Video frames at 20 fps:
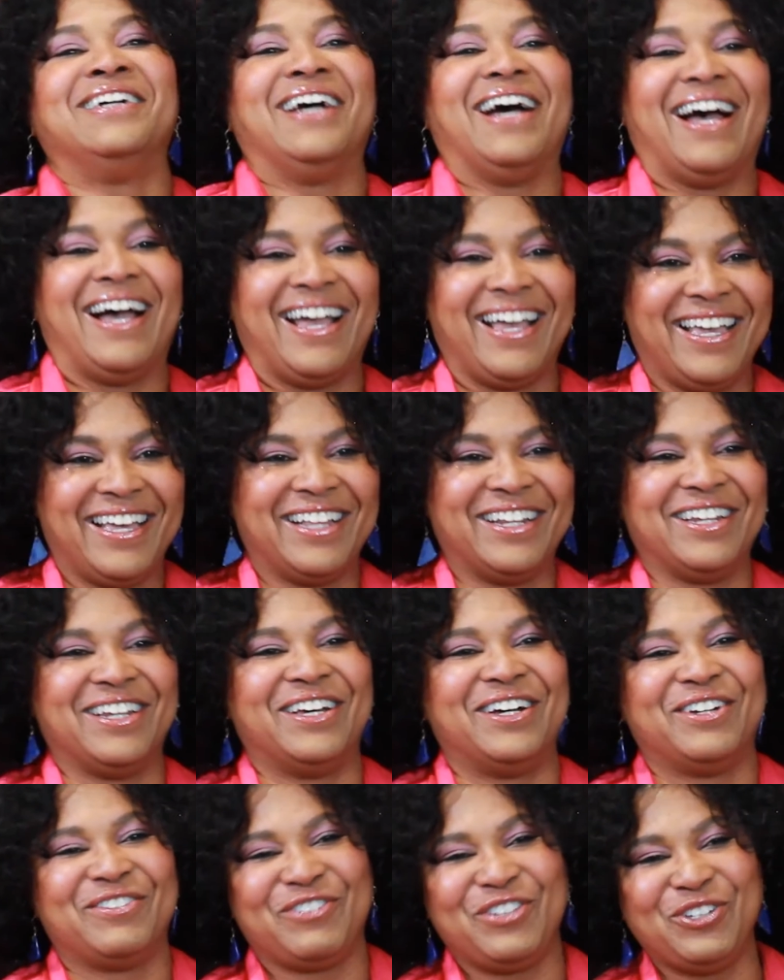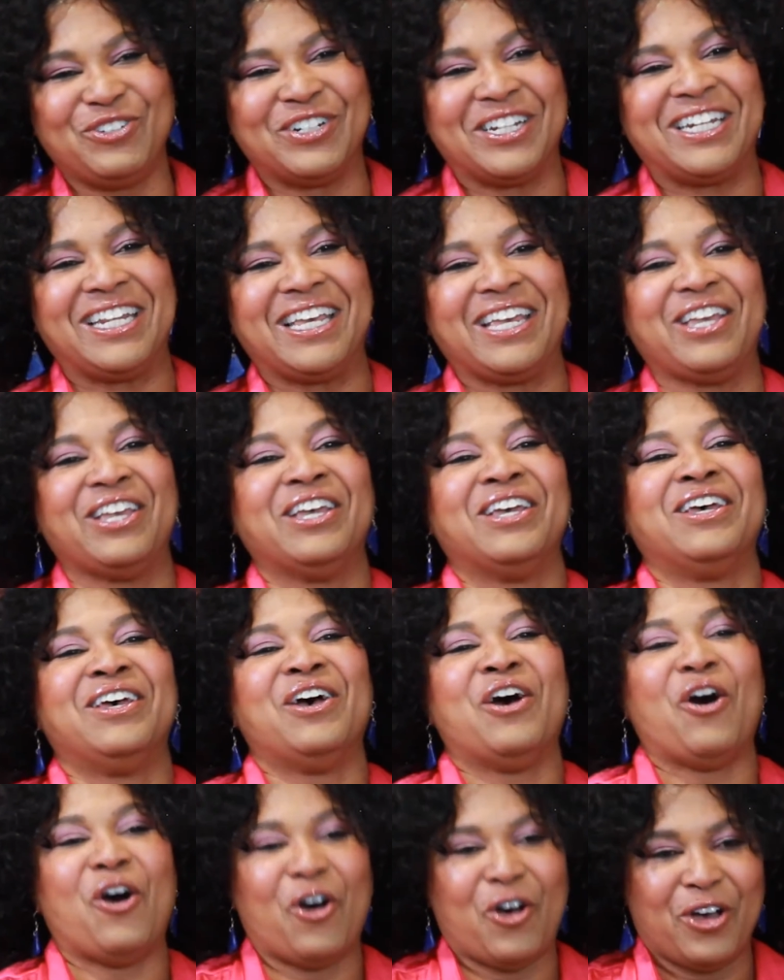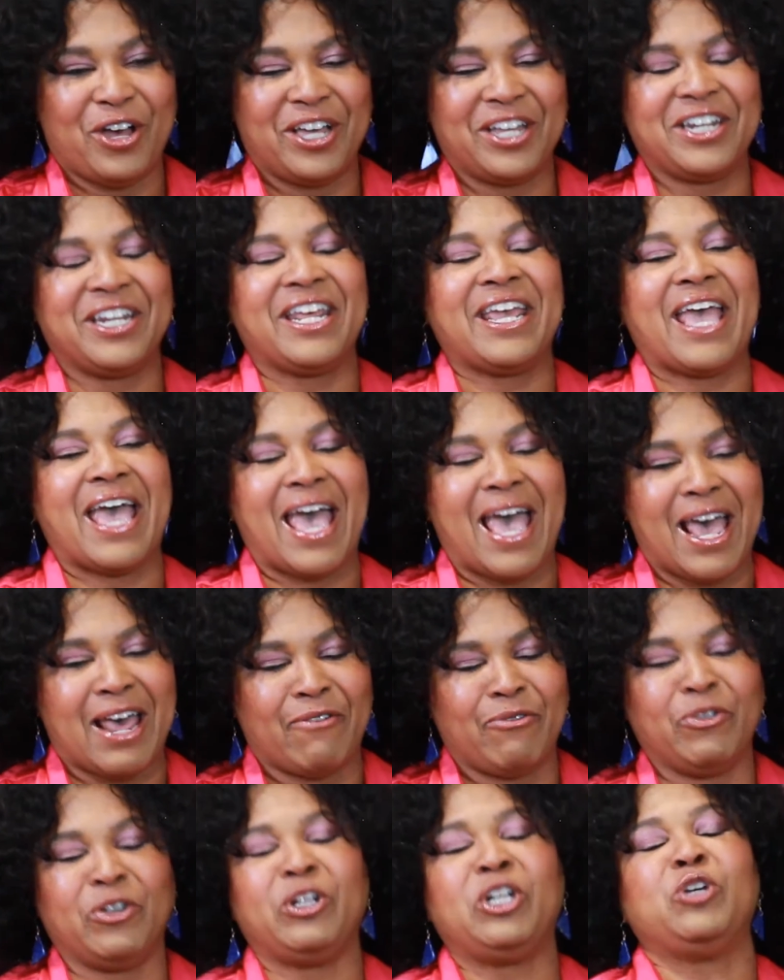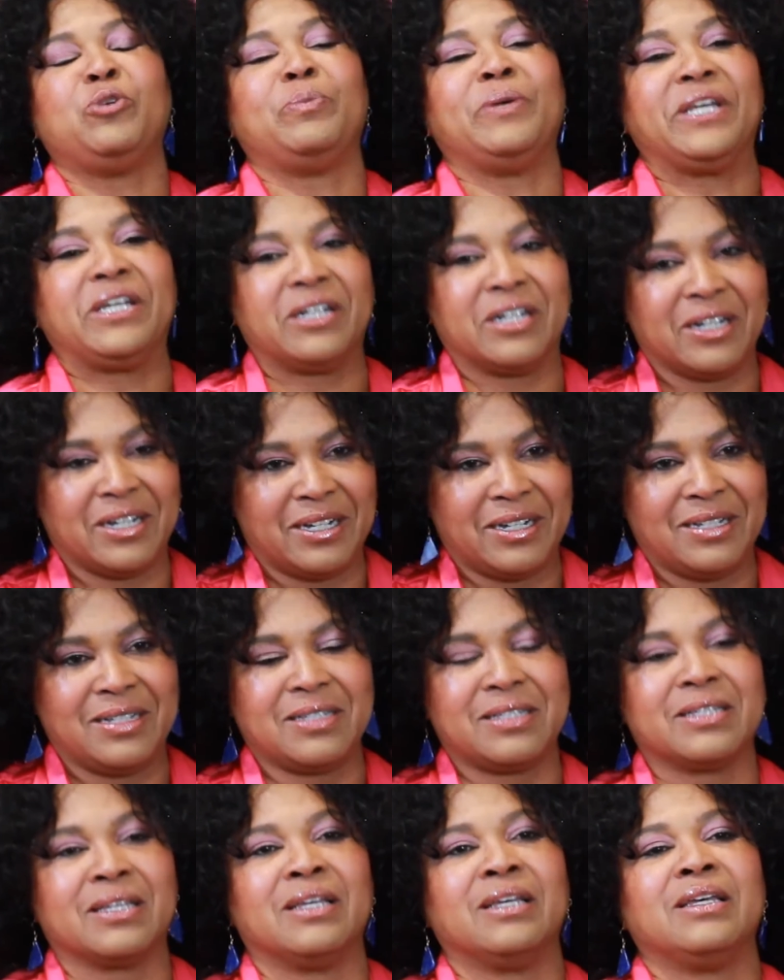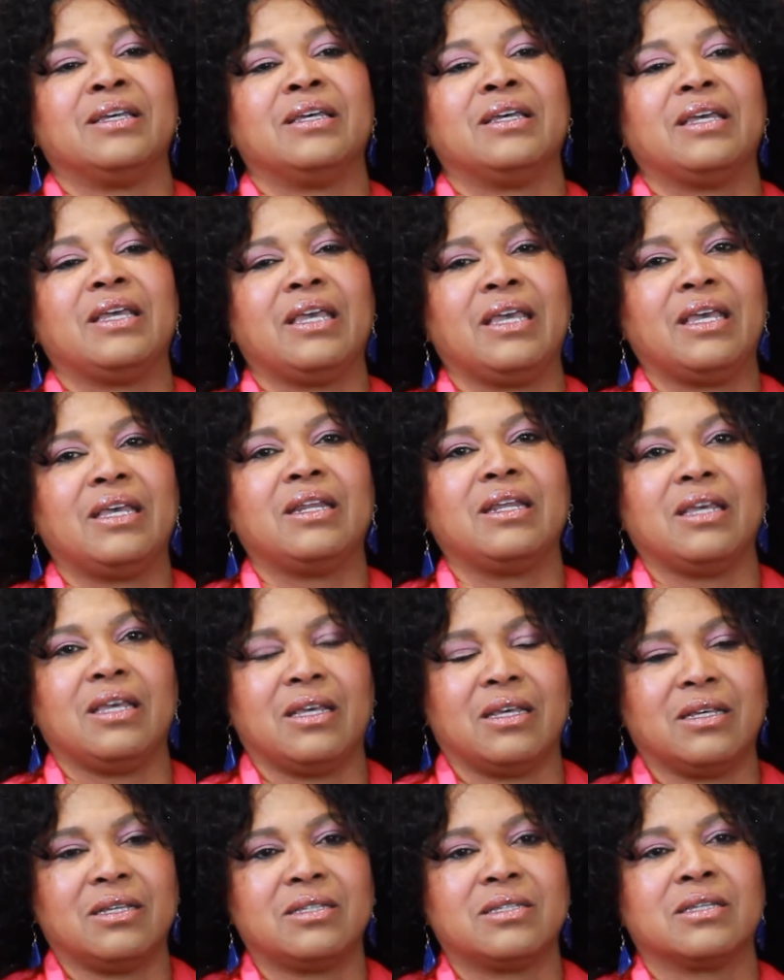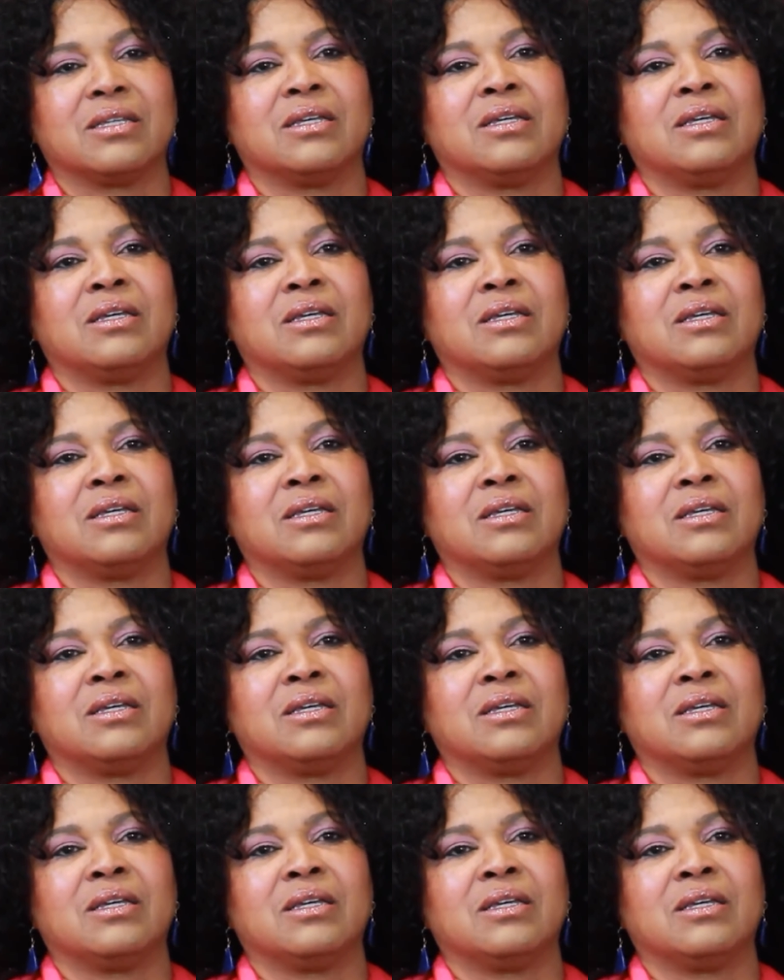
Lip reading: I love Unity on the Avenue because it's